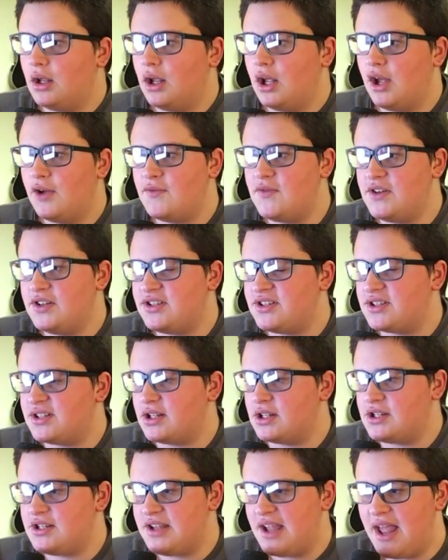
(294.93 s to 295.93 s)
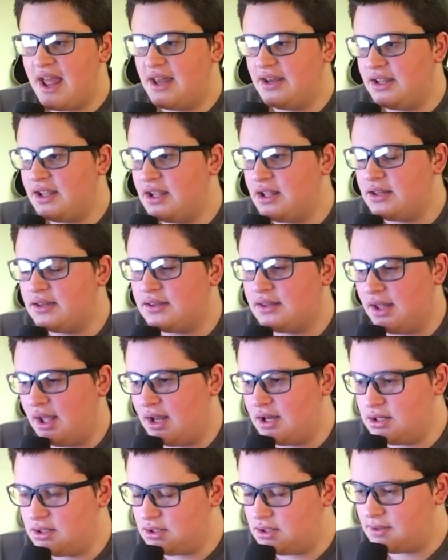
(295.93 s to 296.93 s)
If it's Yanny,
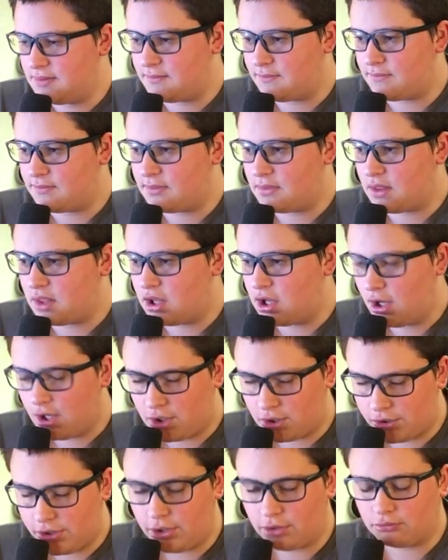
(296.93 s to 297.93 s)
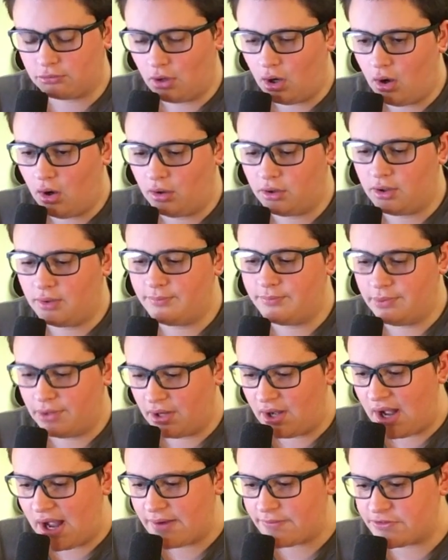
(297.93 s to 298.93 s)
then You're wrong, but
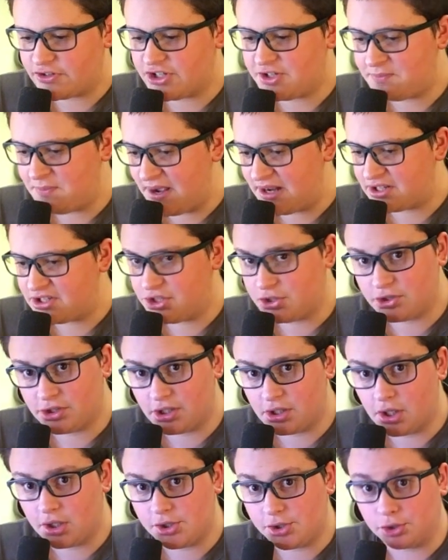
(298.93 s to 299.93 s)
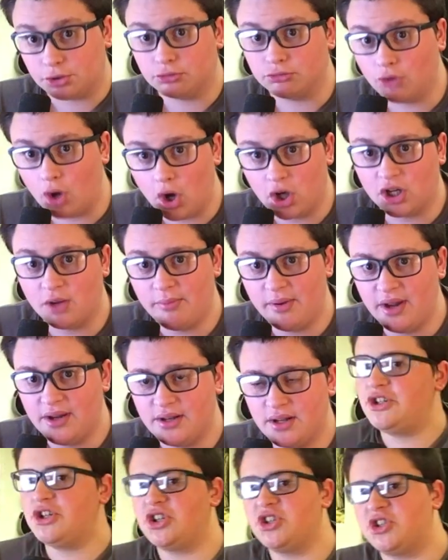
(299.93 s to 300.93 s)
I respect your wrong
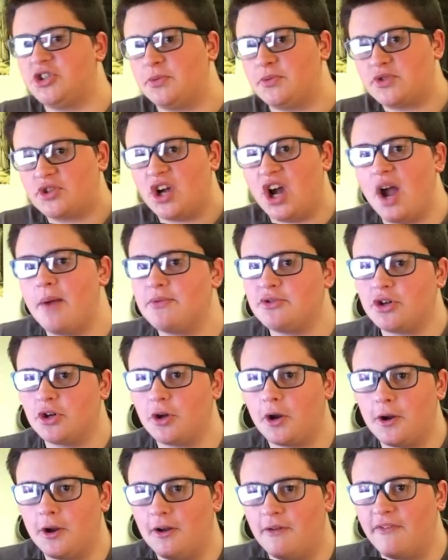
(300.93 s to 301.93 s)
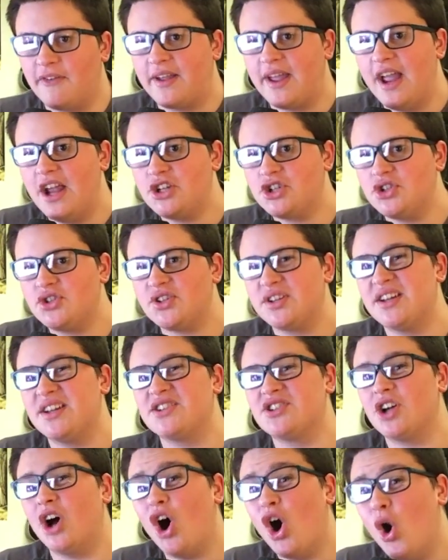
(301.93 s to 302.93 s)
opinion. Make sure to subscribe and turn on notifications, and
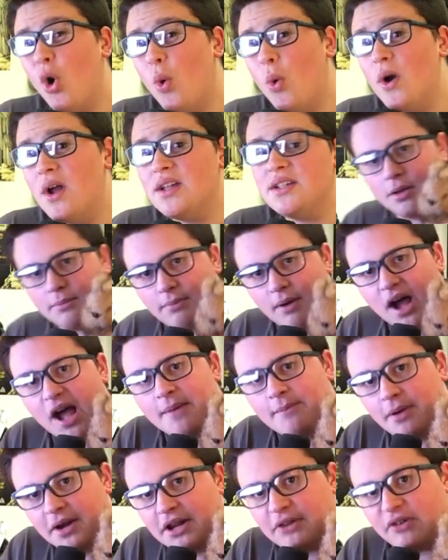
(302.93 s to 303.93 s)
as always, goodbye, bunny